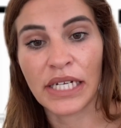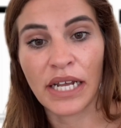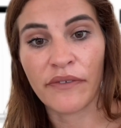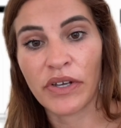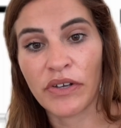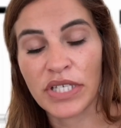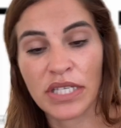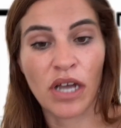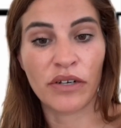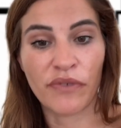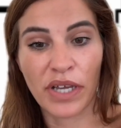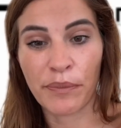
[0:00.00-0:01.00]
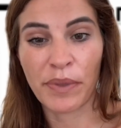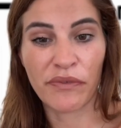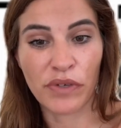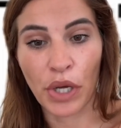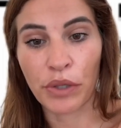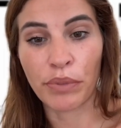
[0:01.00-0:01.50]
area. It's kind of like a bit of
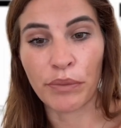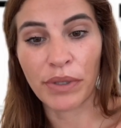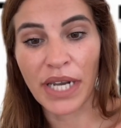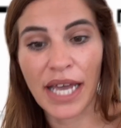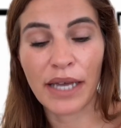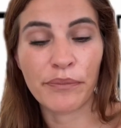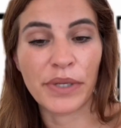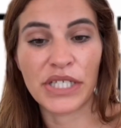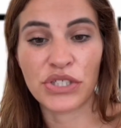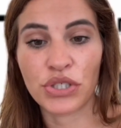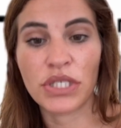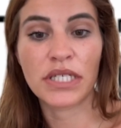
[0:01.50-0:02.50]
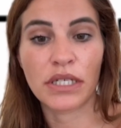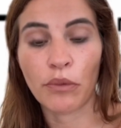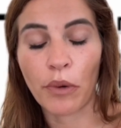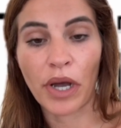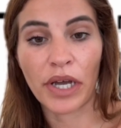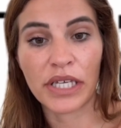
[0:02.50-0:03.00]
an open plan, but it just didn't
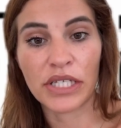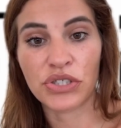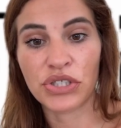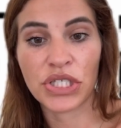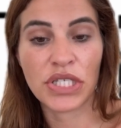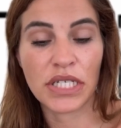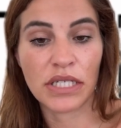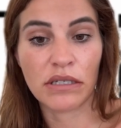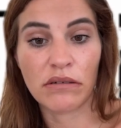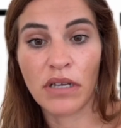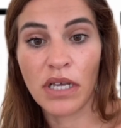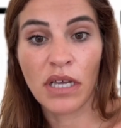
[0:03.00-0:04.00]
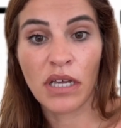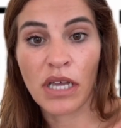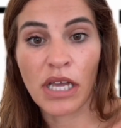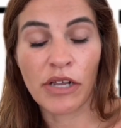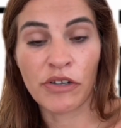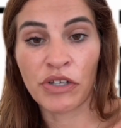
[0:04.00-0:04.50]
work. It just didn't,
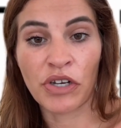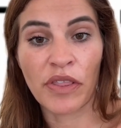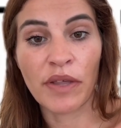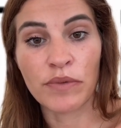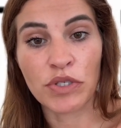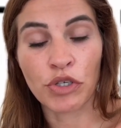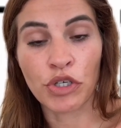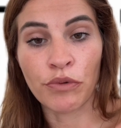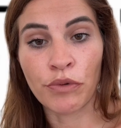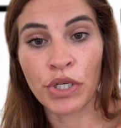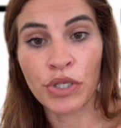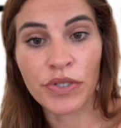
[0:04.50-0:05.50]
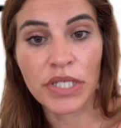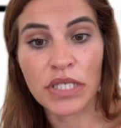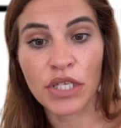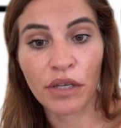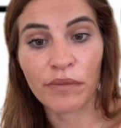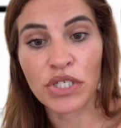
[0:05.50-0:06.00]
you're losing
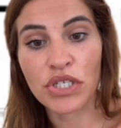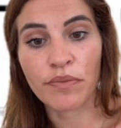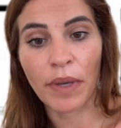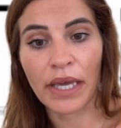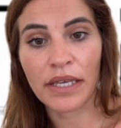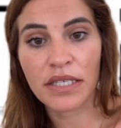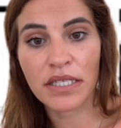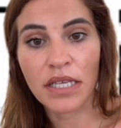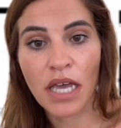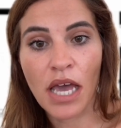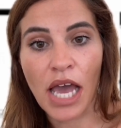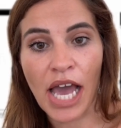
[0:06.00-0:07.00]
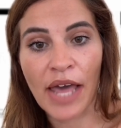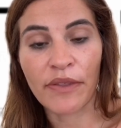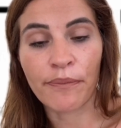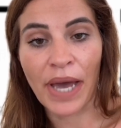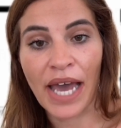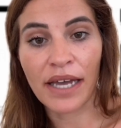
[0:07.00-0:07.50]
so much space at the
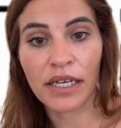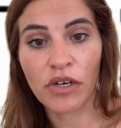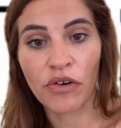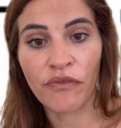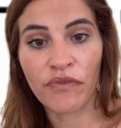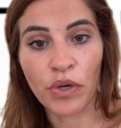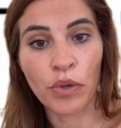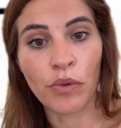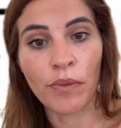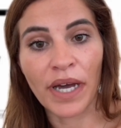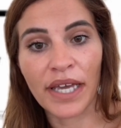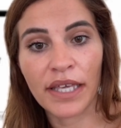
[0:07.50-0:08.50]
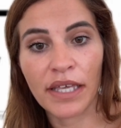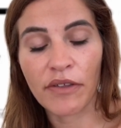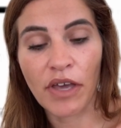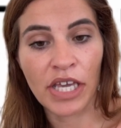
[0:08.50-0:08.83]
back of the hallway.